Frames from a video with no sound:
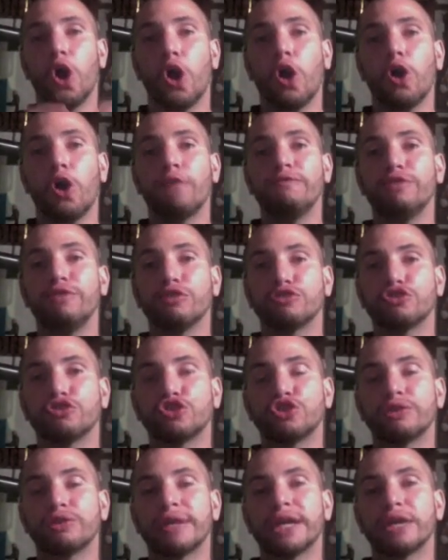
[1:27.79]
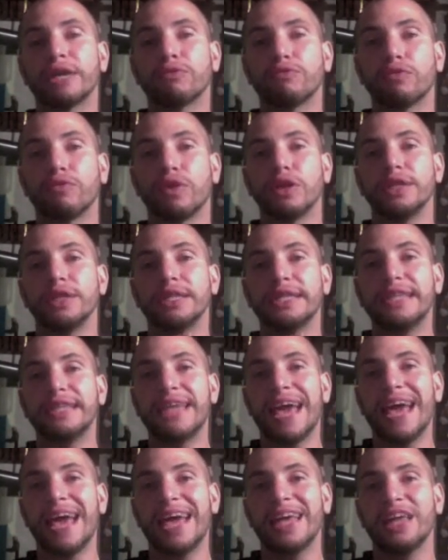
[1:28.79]
of your trail run
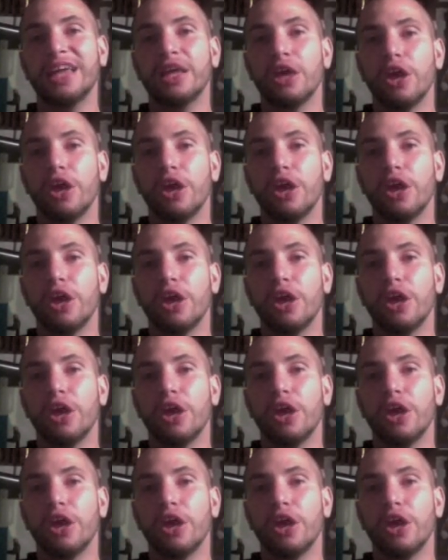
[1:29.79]
day